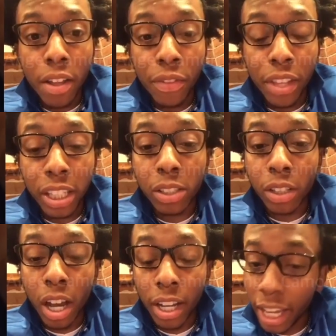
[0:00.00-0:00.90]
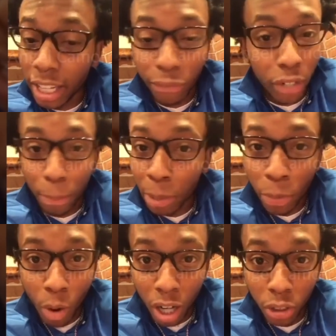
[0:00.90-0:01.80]
This, again, for the people
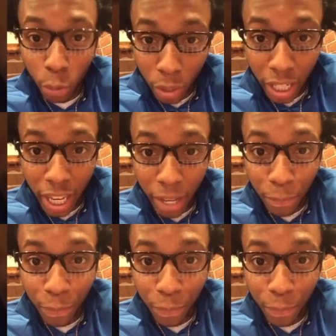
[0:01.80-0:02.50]
who are tuning in,